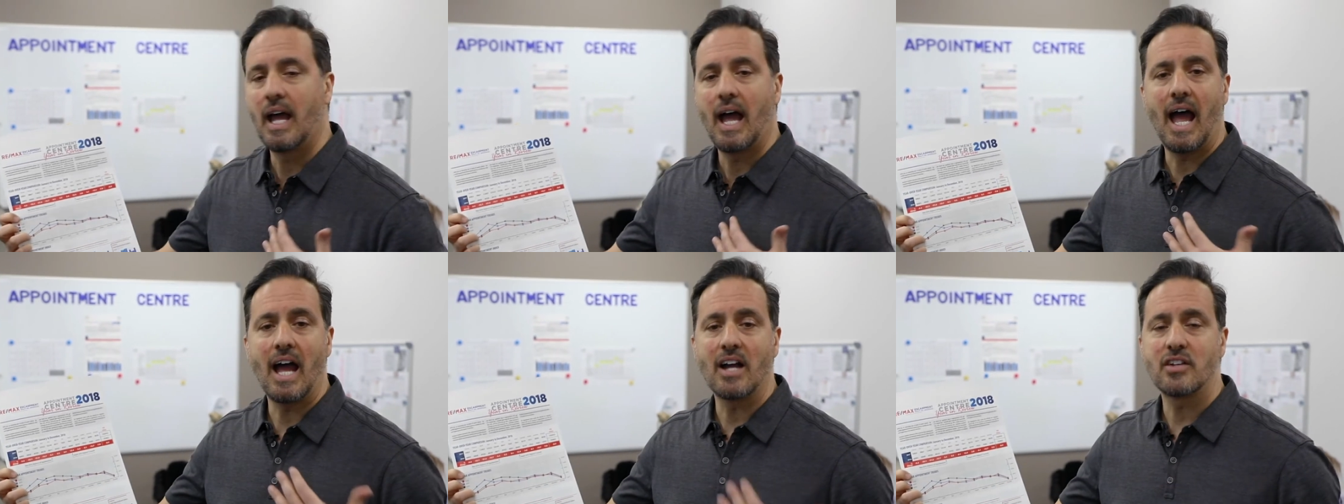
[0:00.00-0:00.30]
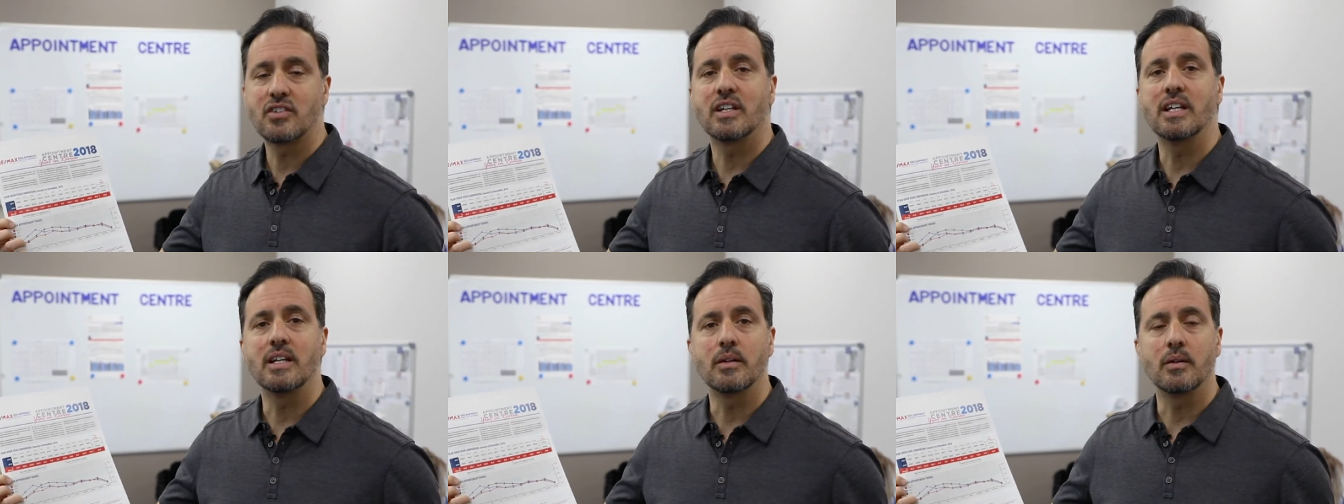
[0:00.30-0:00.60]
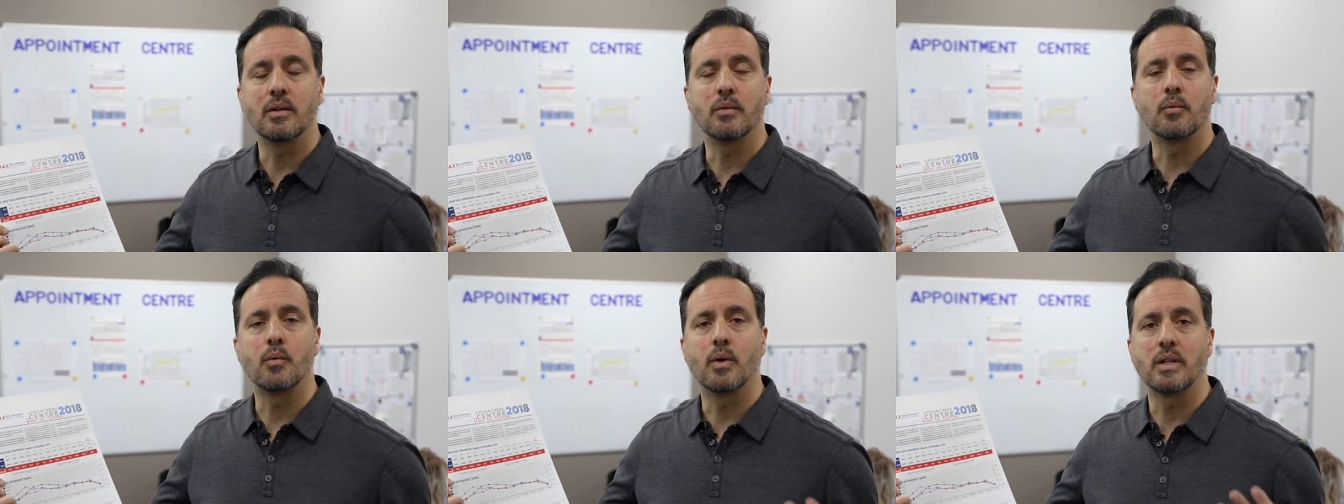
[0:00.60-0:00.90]
actually,
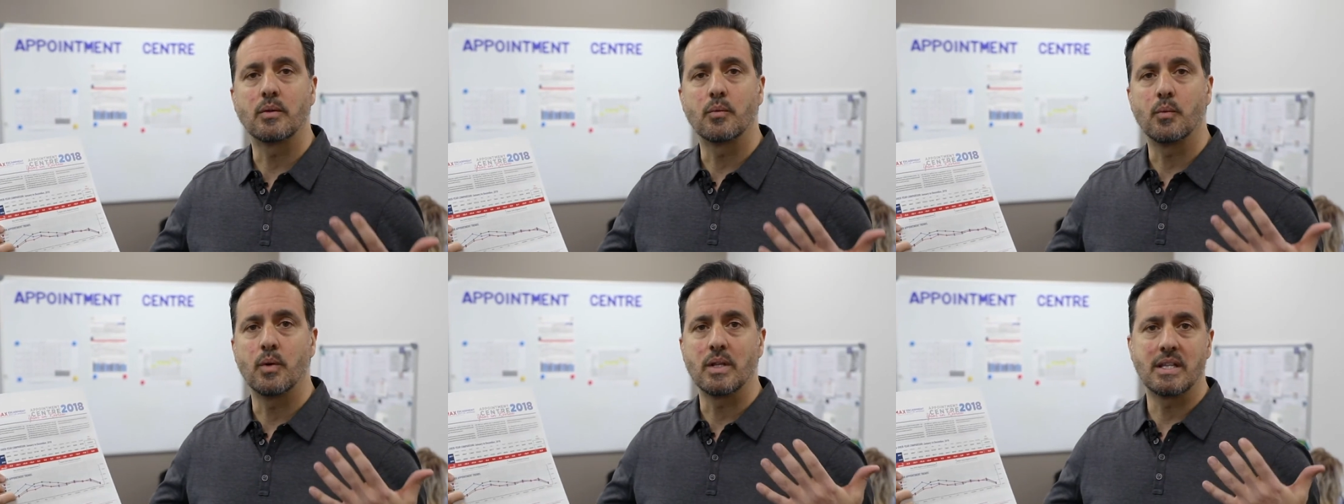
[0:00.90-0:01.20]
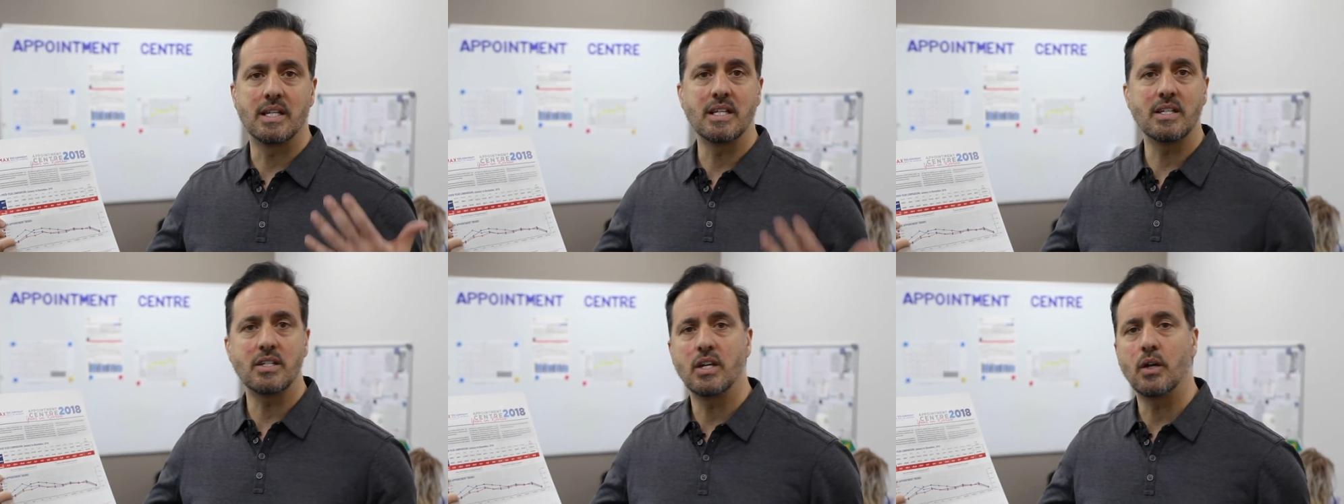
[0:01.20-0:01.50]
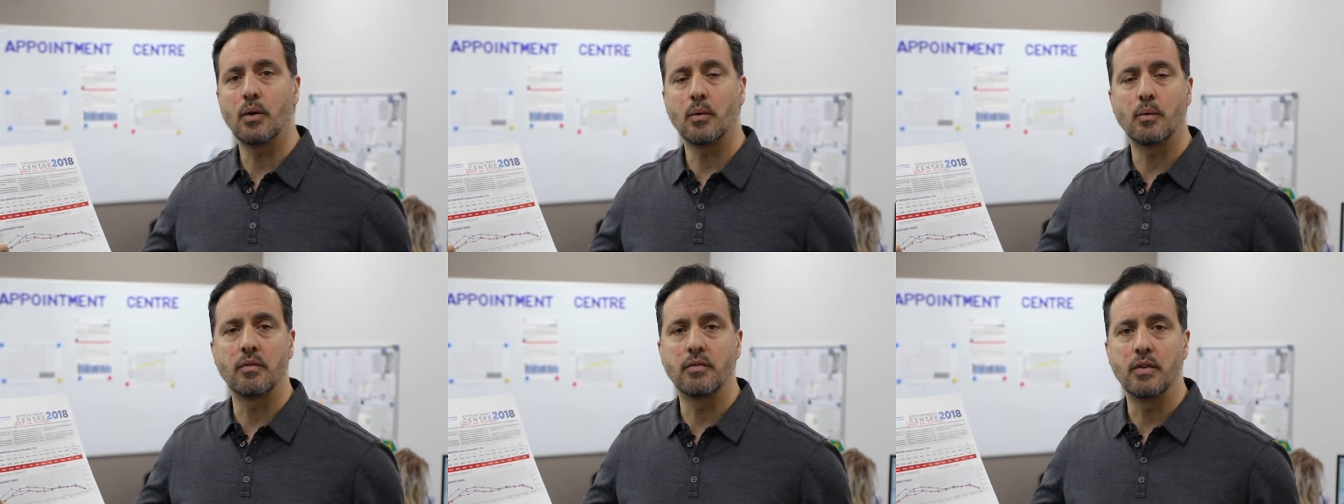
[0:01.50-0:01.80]
what this
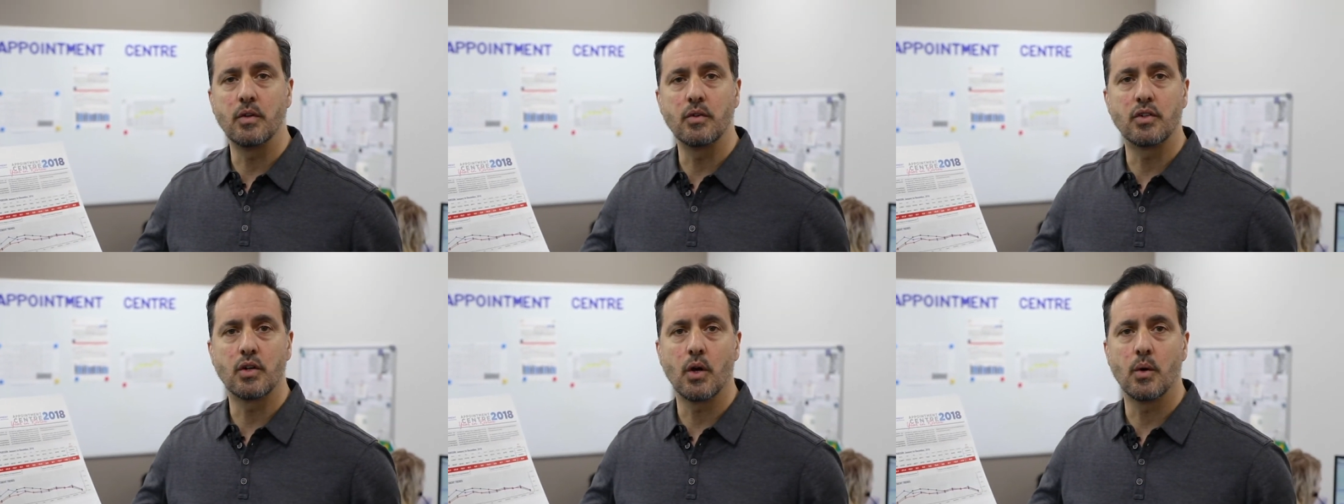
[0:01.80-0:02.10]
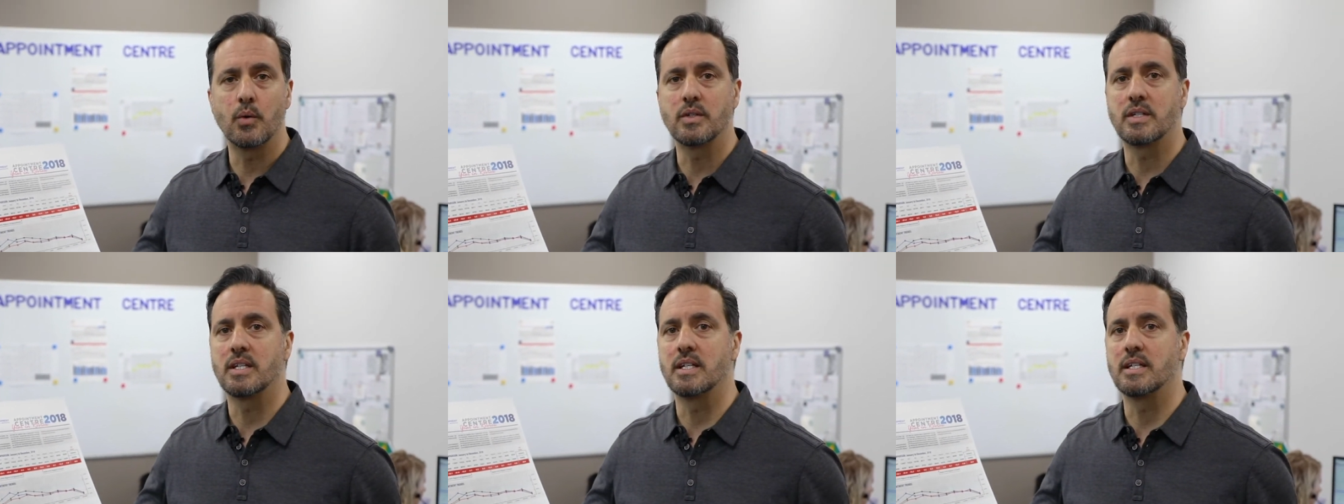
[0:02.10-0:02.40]
year in review shows